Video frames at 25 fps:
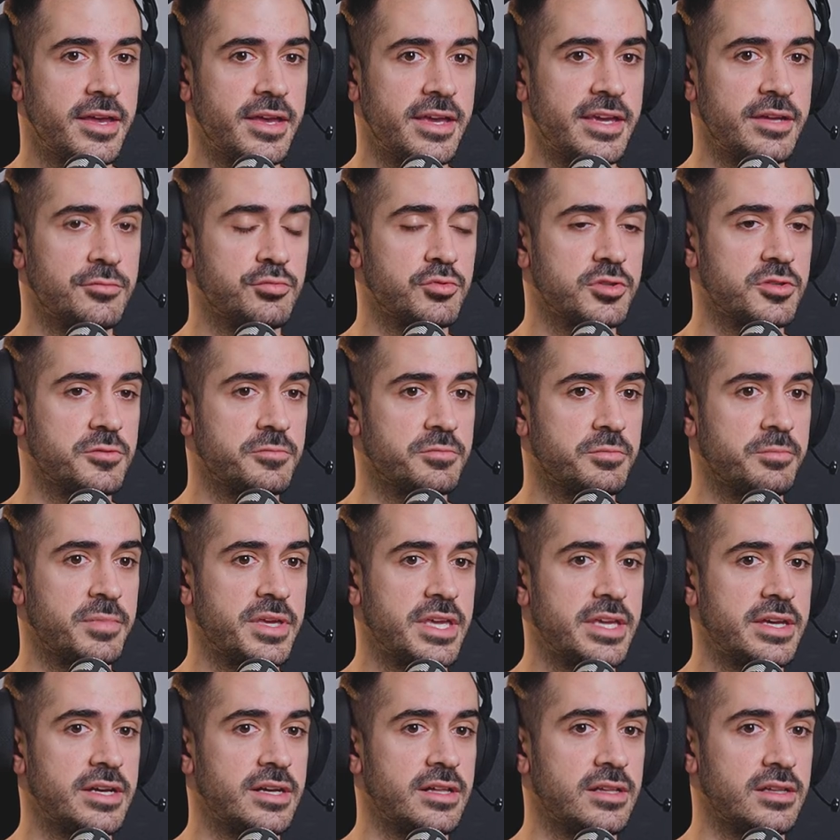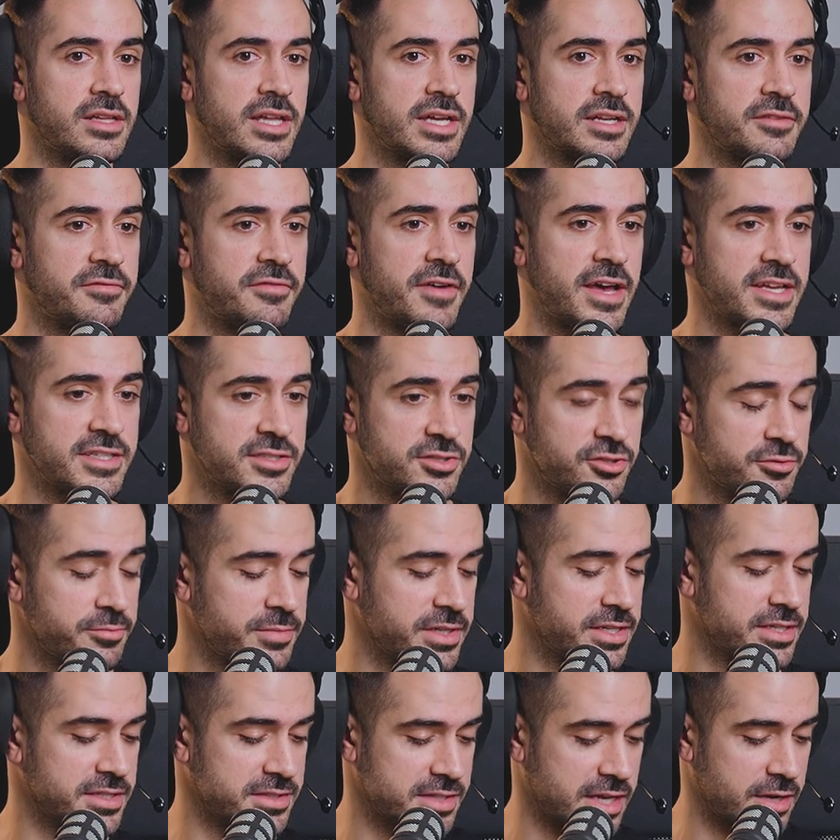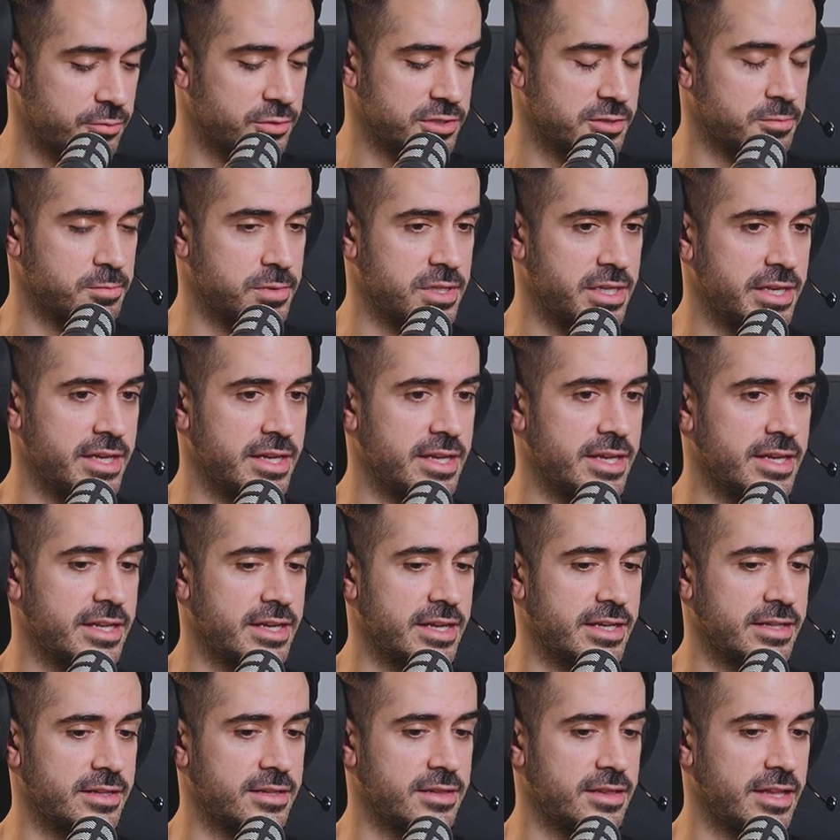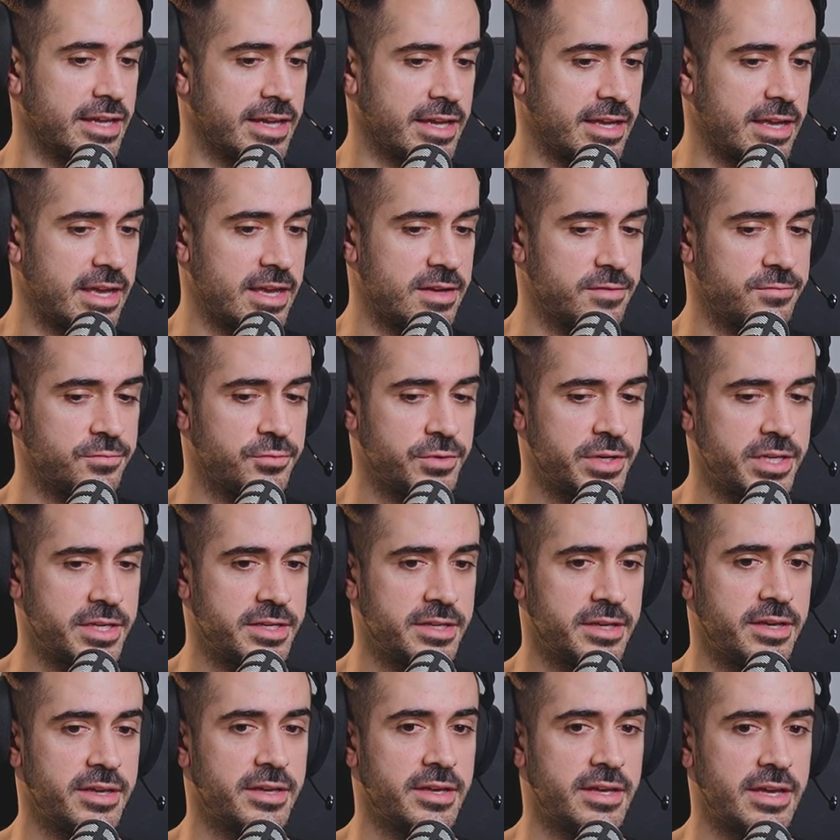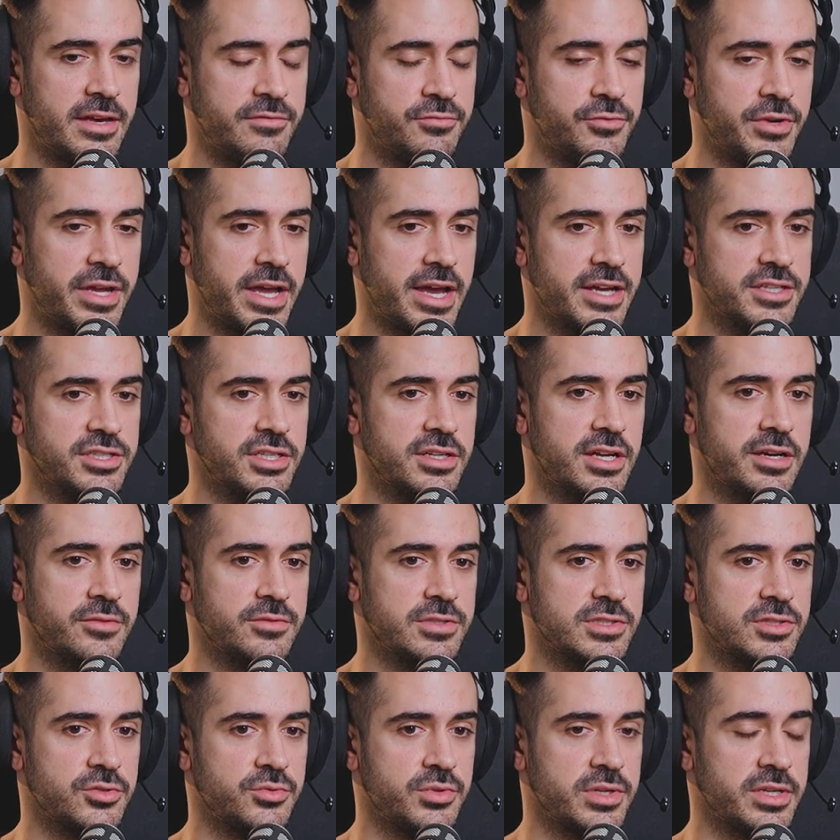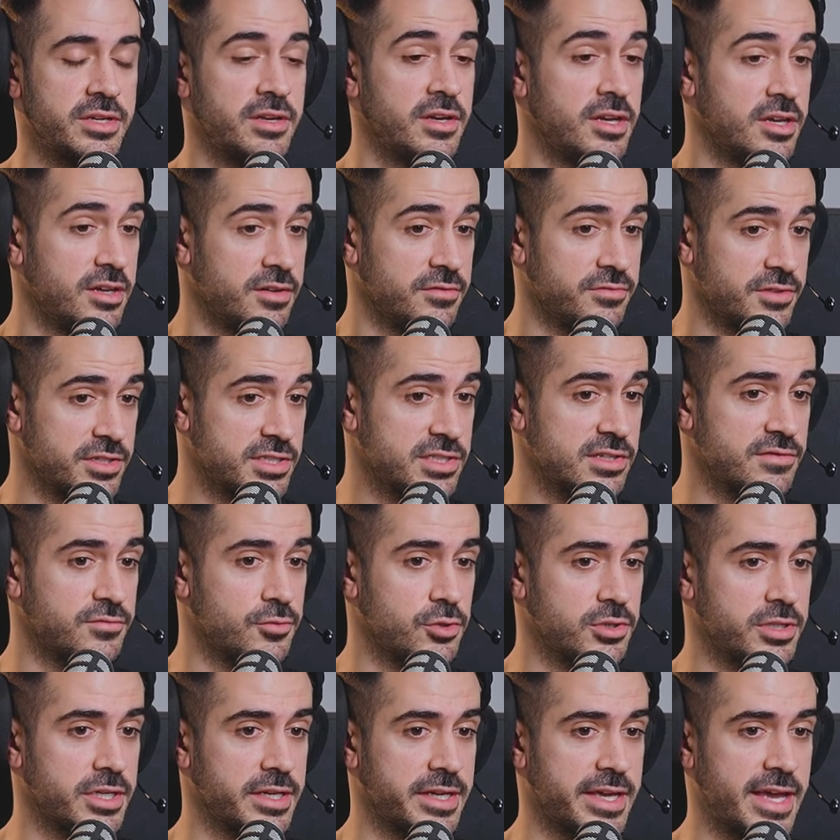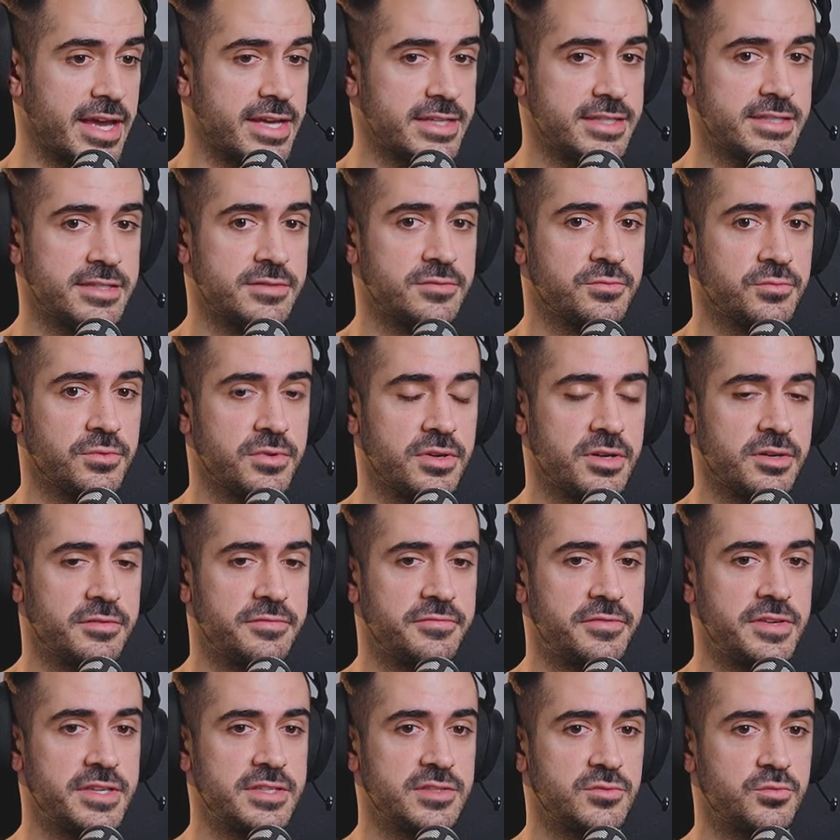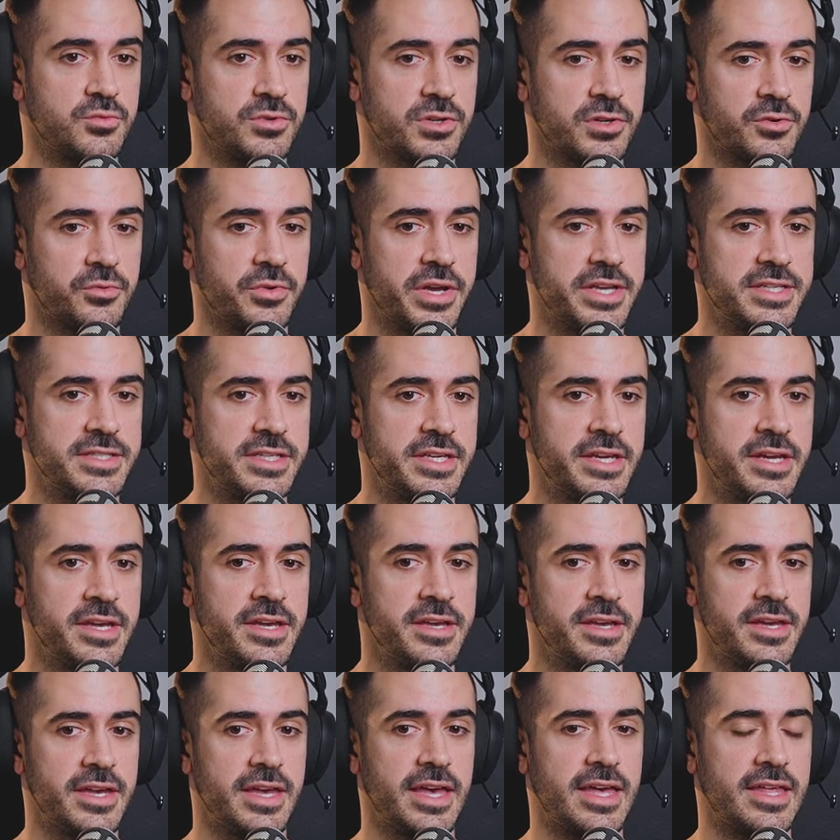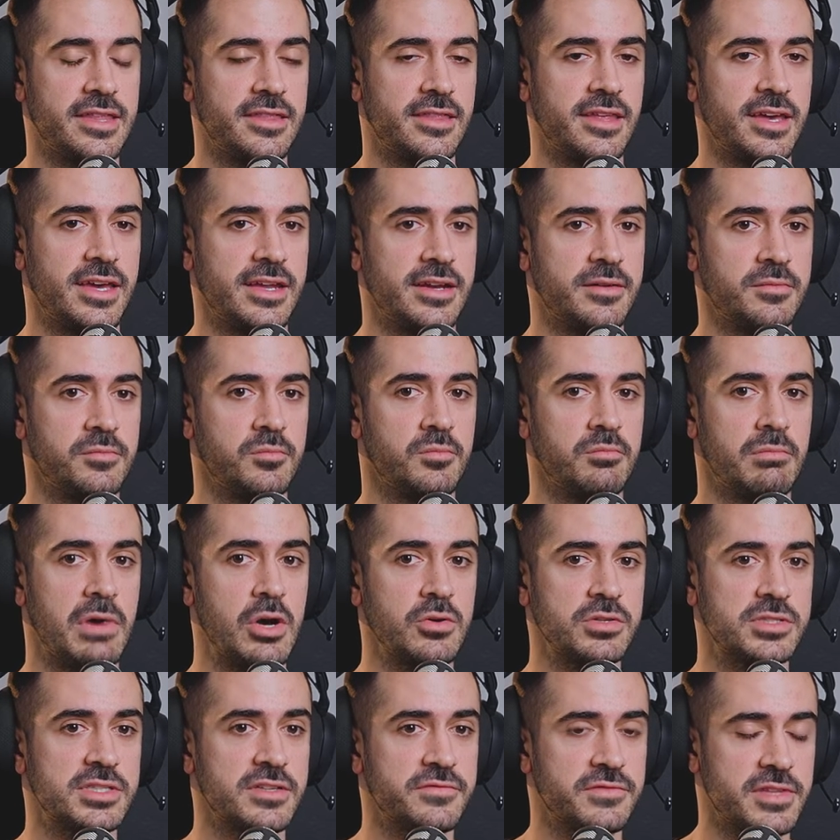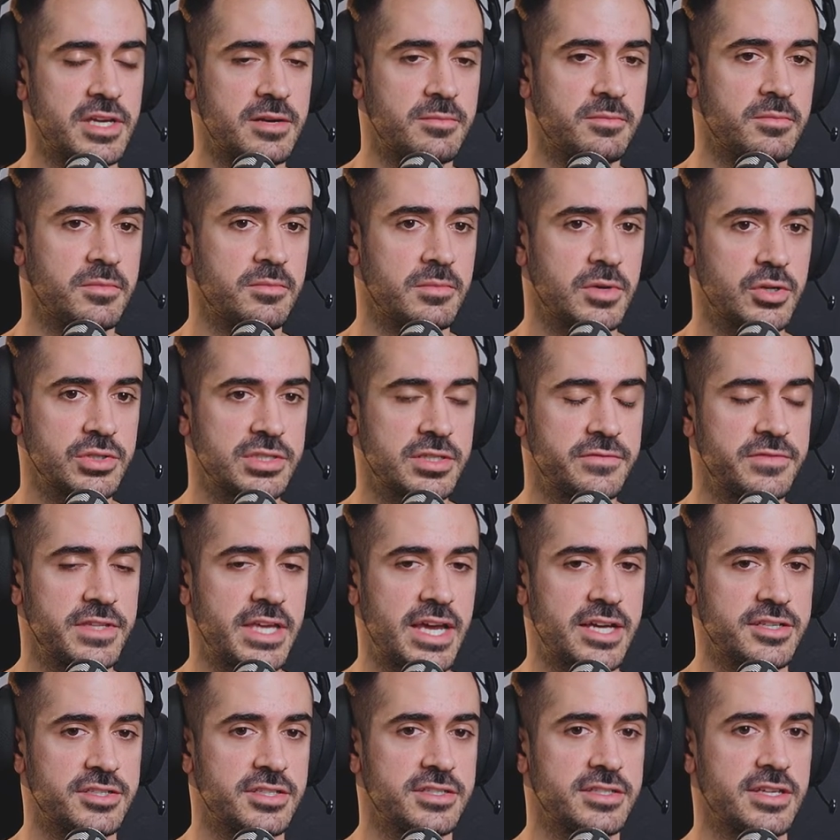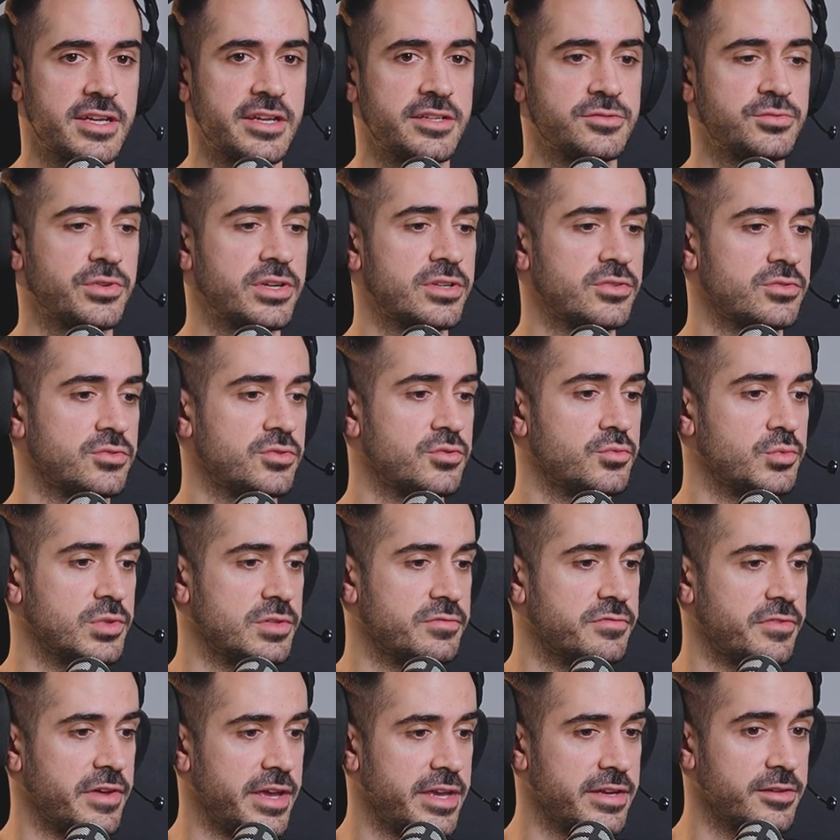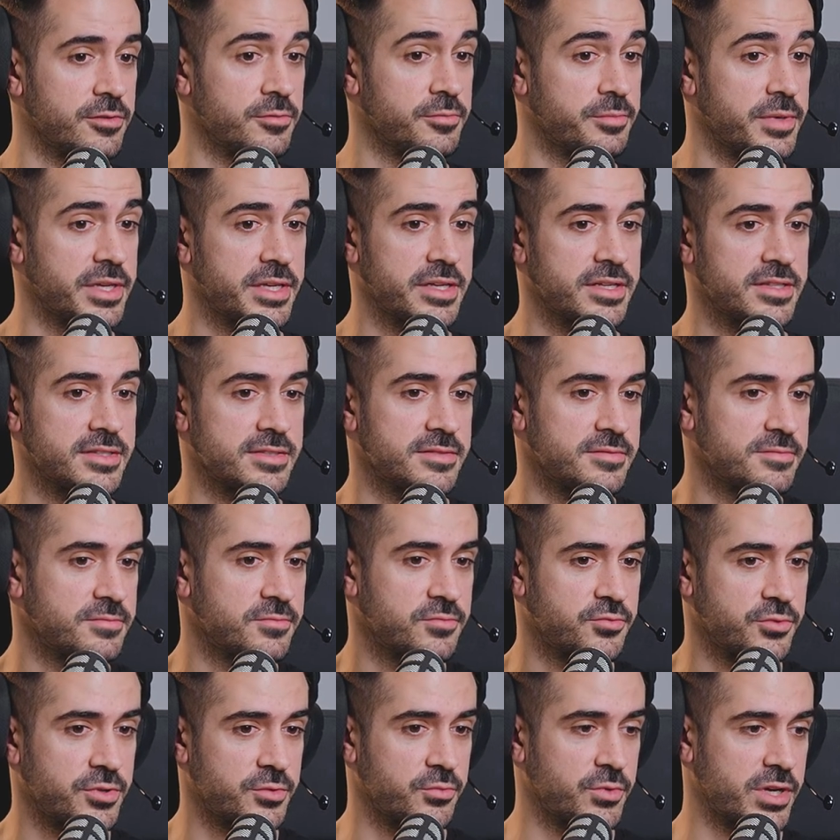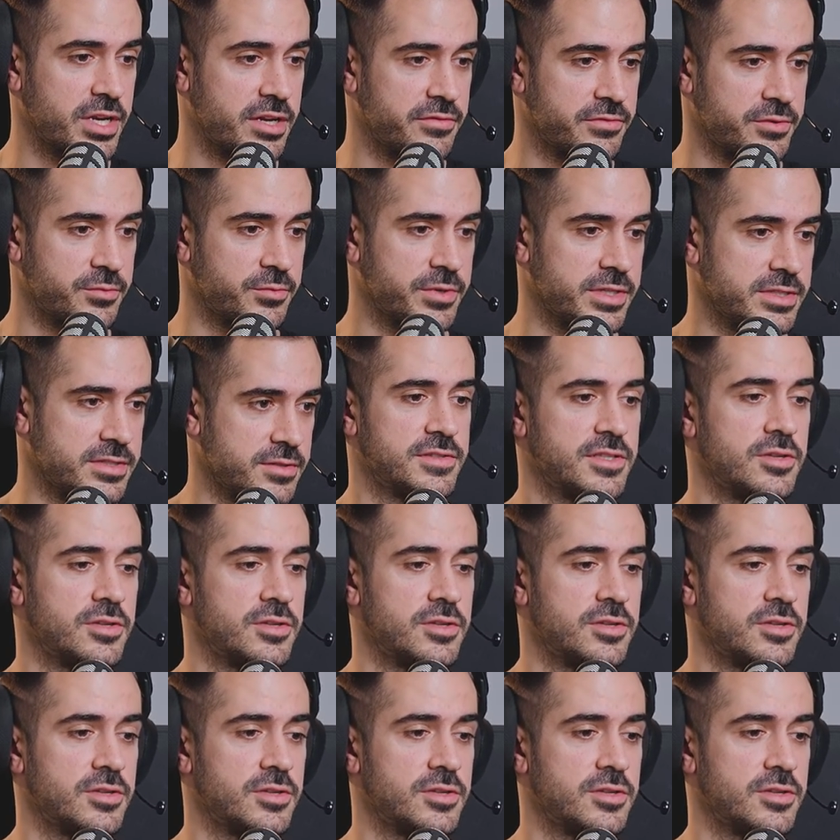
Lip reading: It would be a lot faster because I was playing it, and like every action I was doing, first of all, the gas fees were crazy, and then most of the actions that I try to do would fail because for whatever reason.